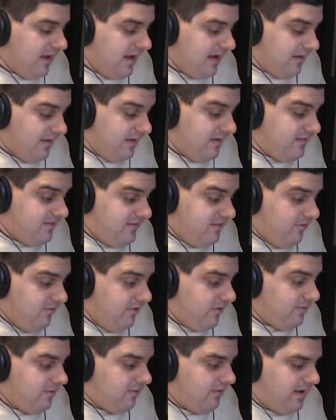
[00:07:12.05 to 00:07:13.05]
I guess
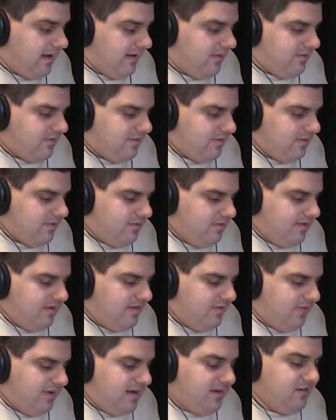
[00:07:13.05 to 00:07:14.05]
Chewins likes the
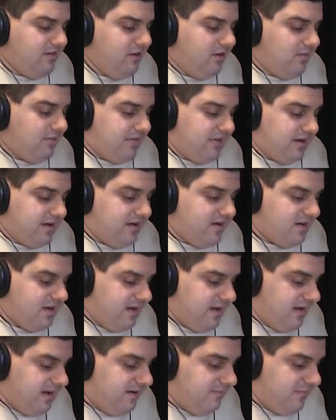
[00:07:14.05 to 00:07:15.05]
situation over there
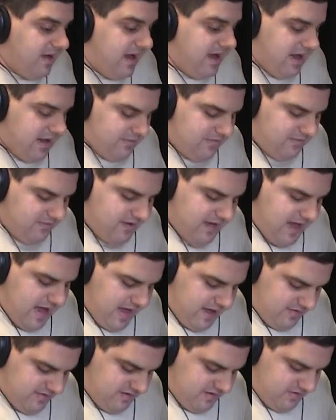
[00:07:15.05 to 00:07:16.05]
in Miami,
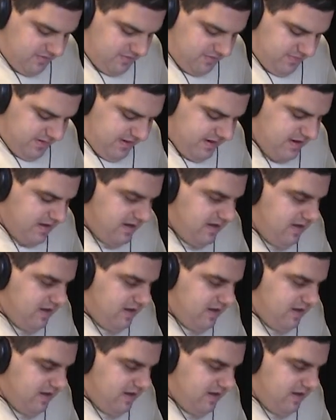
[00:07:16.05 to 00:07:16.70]
Ohio. You know what I mean?